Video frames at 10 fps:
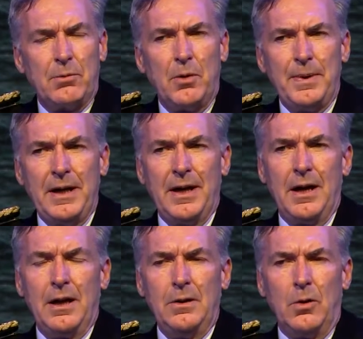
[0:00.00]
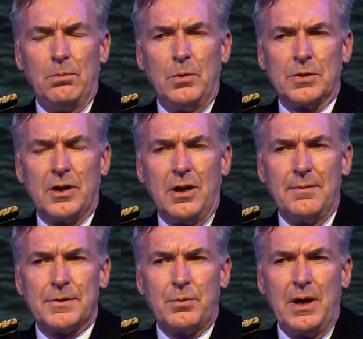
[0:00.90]
will be a lot more
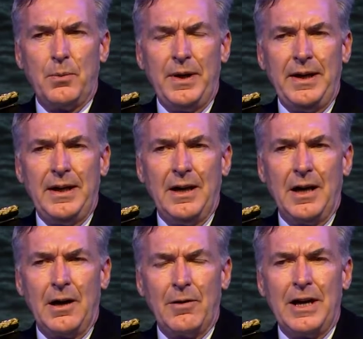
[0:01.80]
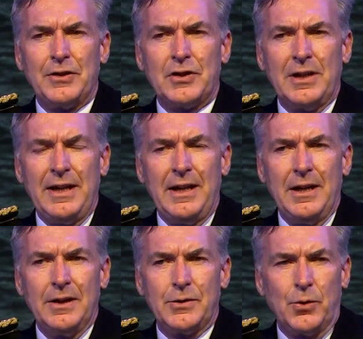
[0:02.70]
times where we are actually
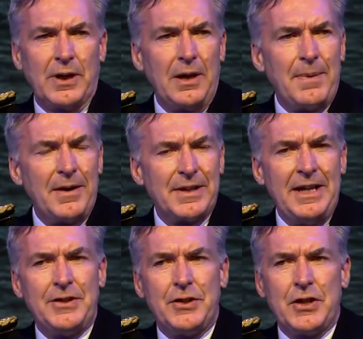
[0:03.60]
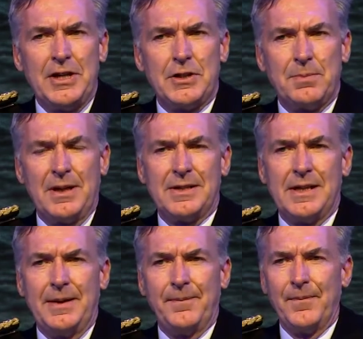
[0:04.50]
talking about
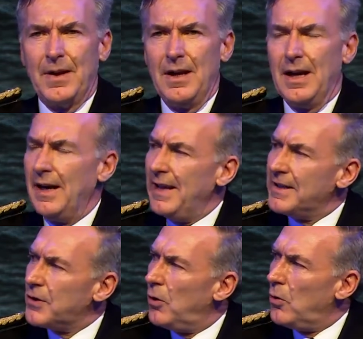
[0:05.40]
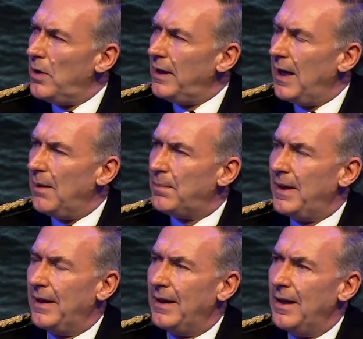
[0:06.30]
interchangeability. And that's already
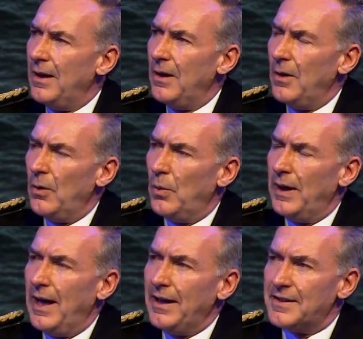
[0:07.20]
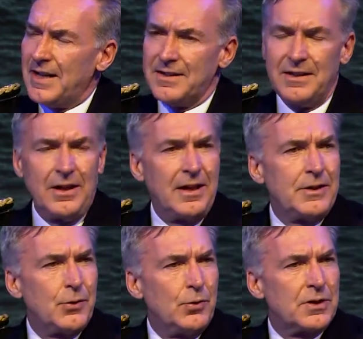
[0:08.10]
happening. When Angus Essenhigh
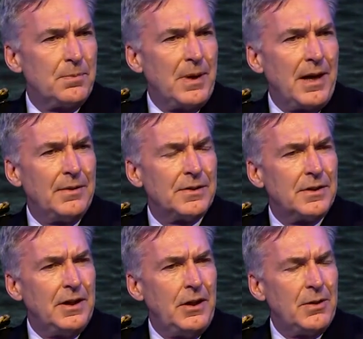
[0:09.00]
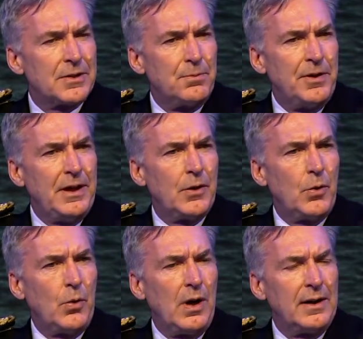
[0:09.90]
talks about the US Marine
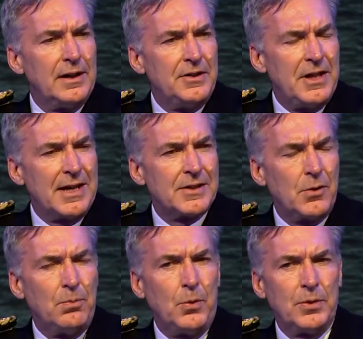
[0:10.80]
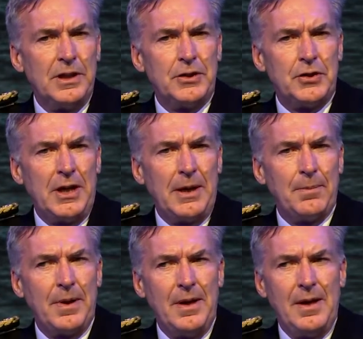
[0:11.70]
Corps and the jets on board this
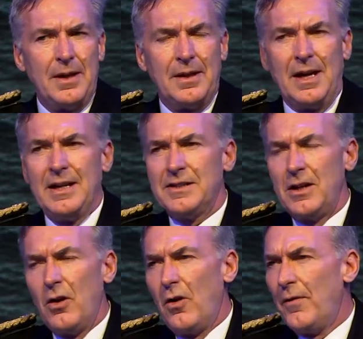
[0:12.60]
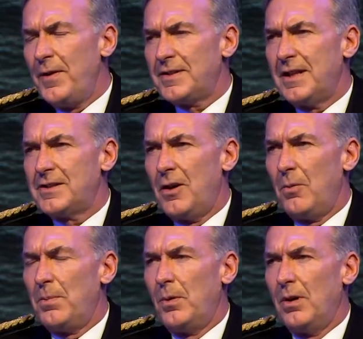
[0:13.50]
ship, that is an obvious
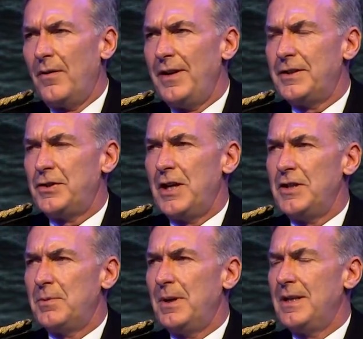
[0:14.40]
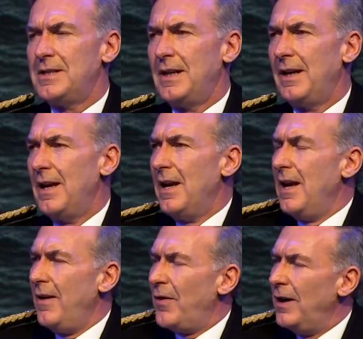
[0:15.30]
example of interchangeability.
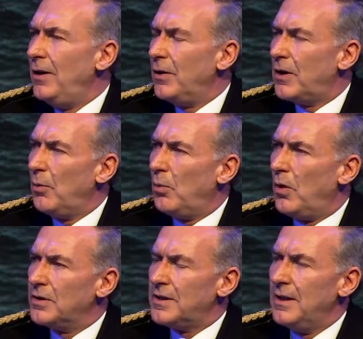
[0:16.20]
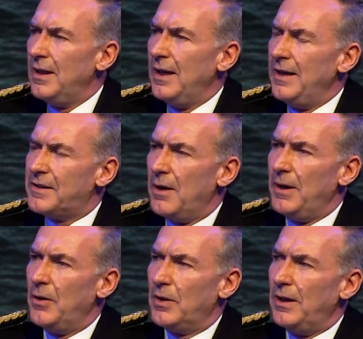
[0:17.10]
If I look at what is
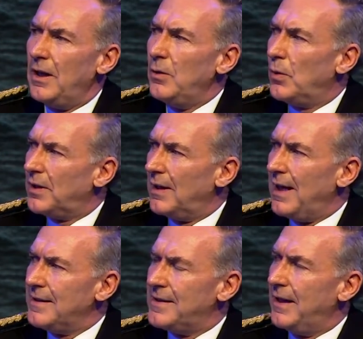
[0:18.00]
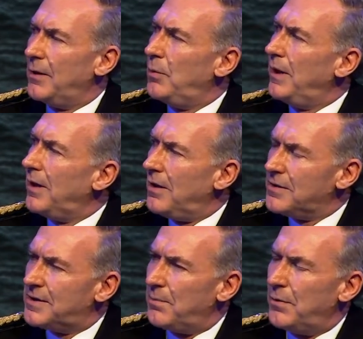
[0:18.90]
going on in the North Atlantic with our
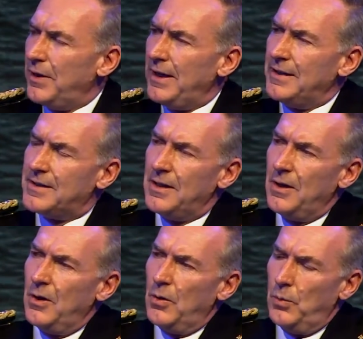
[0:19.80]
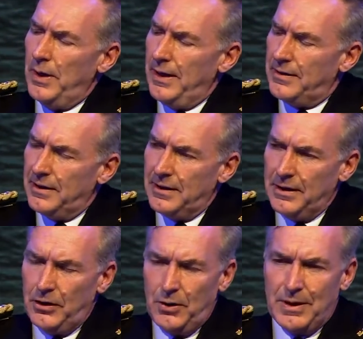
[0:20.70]
submarines, with
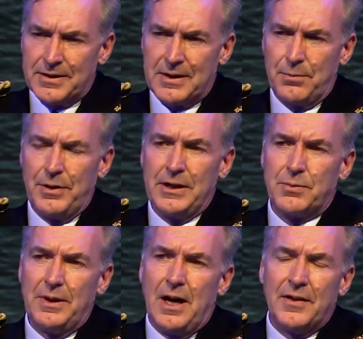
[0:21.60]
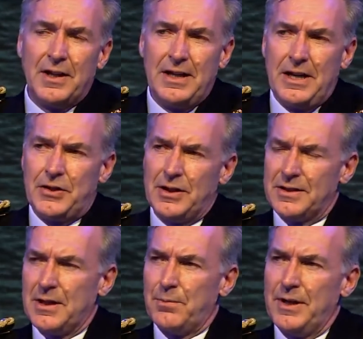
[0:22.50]
the US submarines, with other nations'
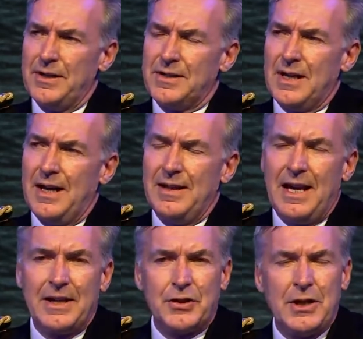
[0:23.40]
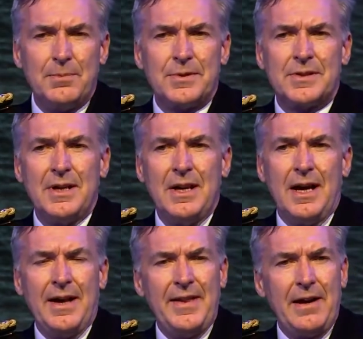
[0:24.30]
submarines and their ships
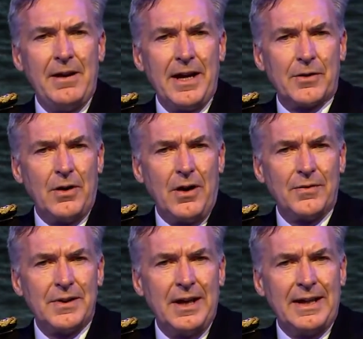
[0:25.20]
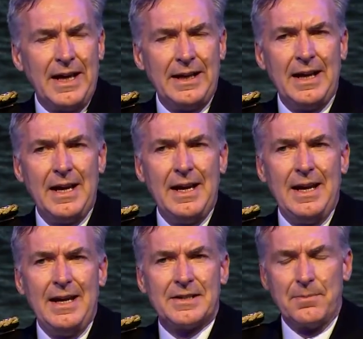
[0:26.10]
and their aircraft, again,
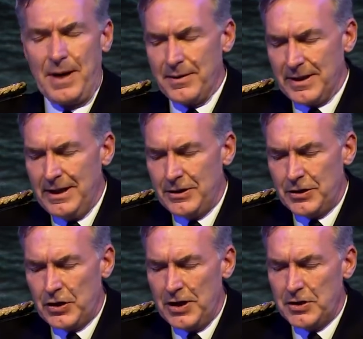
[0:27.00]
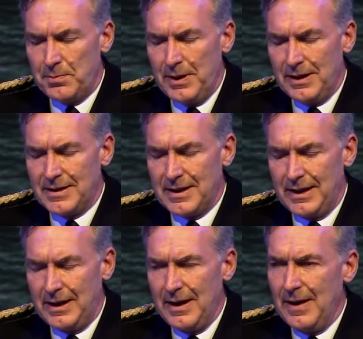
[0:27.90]
it's about interchangeability.